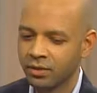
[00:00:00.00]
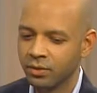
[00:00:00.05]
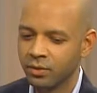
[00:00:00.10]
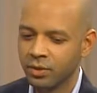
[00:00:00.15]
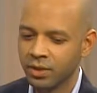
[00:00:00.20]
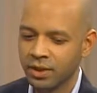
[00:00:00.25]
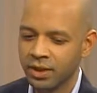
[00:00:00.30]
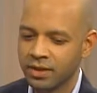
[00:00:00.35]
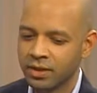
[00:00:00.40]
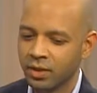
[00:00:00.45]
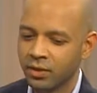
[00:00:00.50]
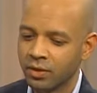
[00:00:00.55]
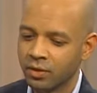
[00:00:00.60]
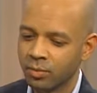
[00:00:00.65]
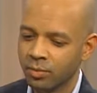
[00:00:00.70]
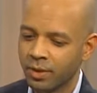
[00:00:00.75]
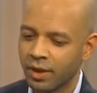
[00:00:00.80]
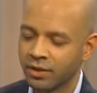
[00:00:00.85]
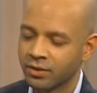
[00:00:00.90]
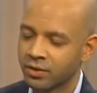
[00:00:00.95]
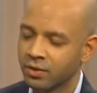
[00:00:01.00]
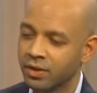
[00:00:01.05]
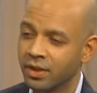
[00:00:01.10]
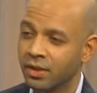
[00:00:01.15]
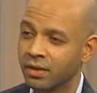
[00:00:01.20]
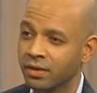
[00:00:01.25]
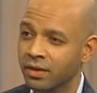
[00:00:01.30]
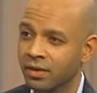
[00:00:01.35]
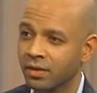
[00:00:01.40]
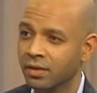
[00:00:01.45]
and you realize how it impacts your
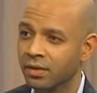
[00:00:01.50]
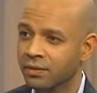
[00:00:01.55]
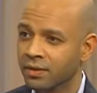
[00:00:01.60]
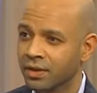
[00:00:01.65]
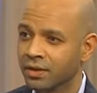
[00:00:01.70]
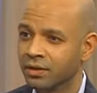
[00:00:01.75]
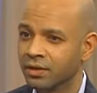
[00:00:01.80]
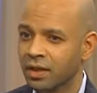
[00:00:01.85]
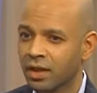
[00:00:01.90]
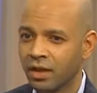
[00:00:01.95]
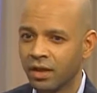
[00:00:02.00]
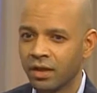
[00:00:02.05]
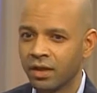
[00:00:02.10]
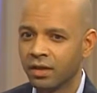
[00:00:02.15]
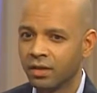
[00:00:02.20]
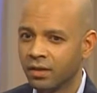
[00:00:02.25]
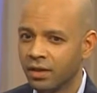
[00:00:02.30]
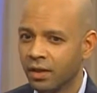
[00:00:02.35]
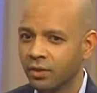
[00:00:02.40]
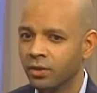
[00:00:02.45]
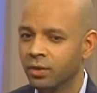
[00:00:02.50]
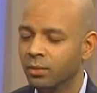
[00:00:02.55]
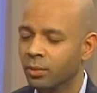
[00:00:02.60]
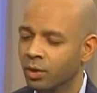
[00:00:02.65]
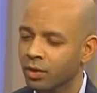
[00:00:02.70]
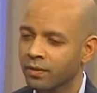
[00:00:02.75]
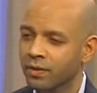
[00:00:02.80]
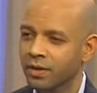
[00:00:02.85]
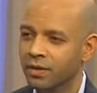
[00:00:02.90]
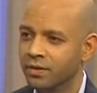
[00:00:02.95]
day-to-day living, now you're
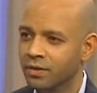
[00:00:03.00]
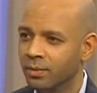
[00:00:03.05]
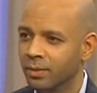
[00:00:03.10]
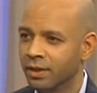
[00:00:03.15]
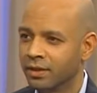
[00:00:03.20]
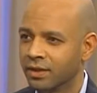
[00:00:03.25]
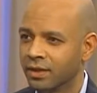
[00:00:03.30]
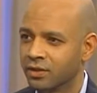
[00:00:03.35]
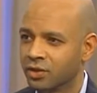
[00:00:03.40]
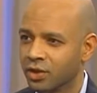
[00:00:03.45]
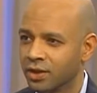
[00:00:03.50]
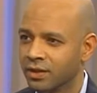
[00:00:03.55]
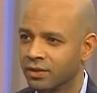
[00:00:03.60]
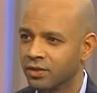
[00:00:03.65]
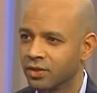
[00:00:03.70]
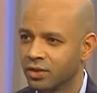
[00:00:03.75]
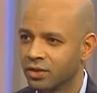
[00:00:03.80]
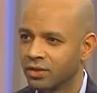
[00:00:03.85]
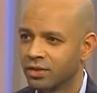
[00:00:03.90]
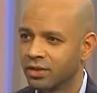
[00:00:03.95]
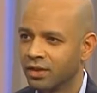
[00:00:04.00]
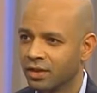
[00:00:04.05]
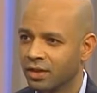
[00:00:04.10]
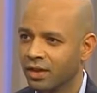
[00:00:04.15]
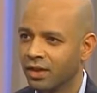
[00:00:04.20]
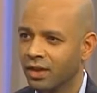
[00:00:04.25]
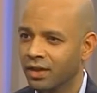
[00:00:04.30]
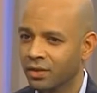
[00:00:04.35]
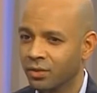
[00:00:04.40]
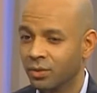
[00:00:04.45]
motivated to make that change.
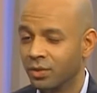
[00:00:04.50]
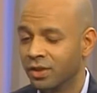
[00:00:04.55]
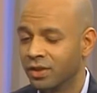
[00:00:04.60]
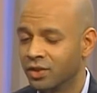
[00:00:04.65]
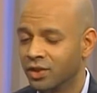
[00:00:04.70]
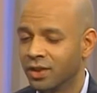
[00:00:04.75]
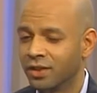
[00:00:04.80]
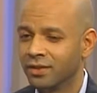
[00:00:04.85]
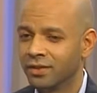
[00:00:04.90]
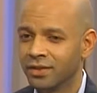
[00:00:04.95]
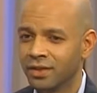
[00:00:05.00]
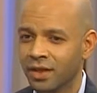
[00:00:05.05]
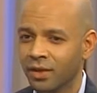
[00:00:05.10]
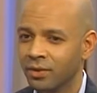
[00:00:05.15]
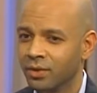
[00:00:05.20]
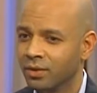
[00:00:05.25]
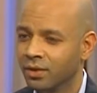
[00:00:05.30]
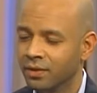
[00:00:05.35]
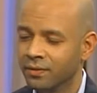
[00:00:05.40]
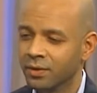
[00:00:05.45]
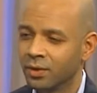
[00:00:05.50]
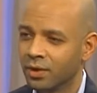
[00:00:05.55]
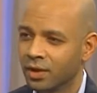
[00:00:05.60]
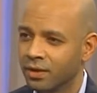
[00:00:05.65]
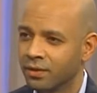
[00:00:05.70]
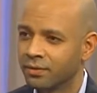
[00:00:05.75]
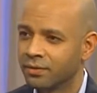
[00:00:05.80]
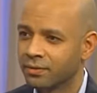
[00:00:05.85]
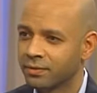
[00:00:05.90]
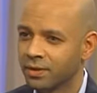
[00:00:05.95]
And it really changes how you live your
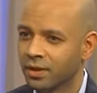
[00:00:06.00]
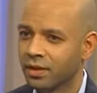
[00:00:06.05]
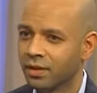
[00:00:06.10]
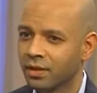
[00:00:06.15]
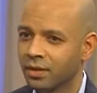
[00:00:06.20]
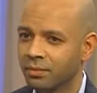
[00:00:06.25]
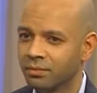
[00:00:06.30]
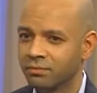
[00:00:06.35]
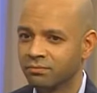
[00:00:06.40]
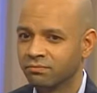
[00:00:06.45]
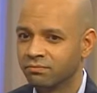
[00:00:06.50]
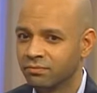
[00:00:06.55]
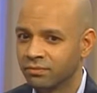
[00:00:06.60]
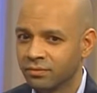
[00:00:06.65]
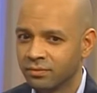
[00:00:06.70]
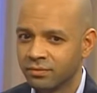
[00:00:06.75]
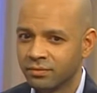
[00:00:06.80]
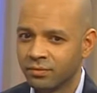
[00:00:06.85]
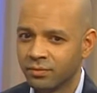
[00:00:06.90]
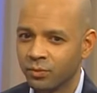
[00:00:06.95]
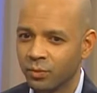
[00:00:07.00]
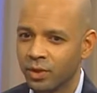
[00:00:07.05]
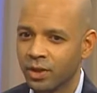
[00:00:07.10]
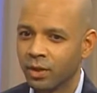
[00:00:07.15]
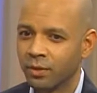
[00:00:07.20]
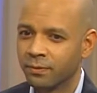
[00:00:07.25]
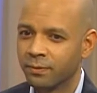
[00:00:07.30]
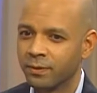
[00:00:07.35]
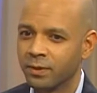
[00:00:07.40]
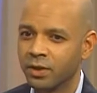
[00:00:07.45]
life
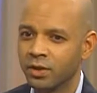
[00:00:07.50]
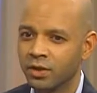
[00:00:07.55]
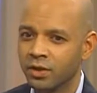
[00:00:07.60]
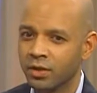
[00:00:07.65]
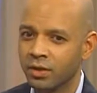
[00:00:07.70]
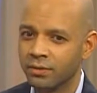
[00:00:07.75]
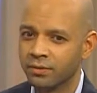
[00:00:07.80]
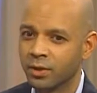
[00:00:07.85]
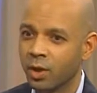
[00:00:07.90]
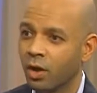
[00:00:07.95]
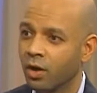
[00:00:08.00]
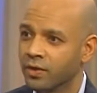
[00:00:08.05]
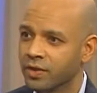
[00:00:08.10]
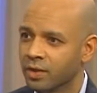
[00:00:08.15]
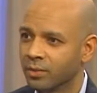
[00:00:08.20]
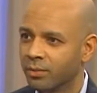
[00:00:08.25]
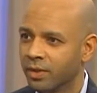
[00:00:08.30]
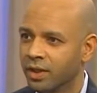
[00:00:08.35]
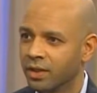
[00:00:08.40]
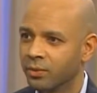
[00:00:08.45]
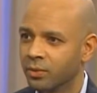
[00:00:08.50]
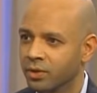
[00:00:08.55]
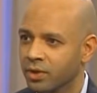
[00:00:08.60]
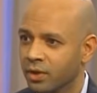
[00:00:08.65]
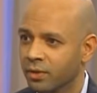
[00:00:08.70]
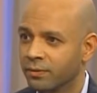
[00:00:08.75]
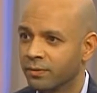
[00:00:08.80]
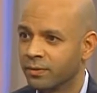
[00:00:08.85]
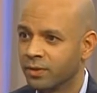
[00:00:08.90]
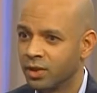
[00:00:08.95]
without fear of causing pain,
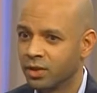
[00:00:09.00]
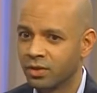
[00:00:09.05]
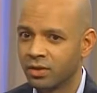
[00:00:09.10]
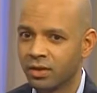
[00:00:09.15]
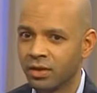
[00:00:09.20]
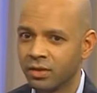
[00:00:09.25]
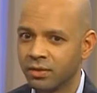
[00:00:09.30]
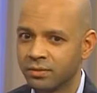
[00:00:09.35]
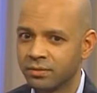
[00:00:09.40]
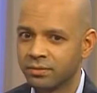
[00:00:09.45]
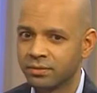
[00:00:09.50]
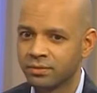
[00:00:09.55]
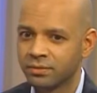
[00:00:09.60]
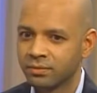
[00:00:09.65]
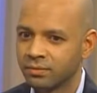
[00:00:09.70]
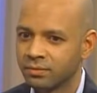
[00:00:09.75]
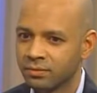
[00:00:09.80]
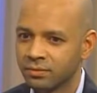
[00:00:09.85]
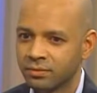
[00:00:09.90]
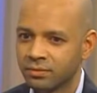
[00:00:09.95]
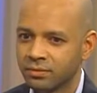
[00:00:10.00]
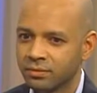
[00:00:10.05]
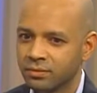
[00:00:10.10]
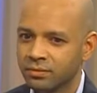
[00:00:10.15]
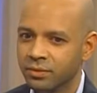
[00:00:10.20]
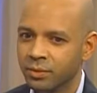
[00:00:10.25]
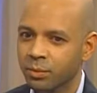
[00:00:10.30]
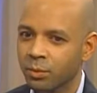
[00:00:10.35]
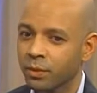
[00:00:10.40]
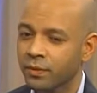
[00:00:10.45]
without fear of
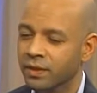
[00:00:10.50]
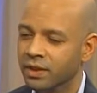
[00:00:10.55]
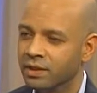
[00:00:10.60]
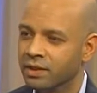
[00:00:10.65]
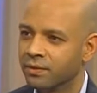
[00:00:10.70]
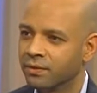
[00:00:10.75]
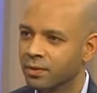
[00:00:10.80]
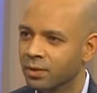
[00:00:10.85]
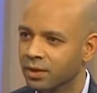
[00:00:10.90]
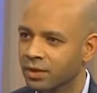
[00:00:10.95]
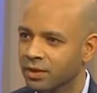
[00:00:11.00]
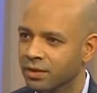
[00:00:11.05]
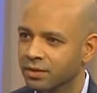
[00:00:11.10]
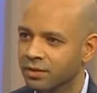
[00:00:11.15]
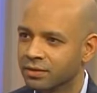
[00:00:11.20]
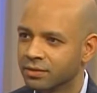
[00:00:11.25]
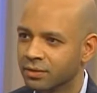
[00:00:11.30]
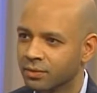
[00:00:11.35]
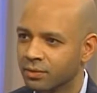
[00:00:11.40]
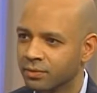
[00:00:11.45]
moving differently.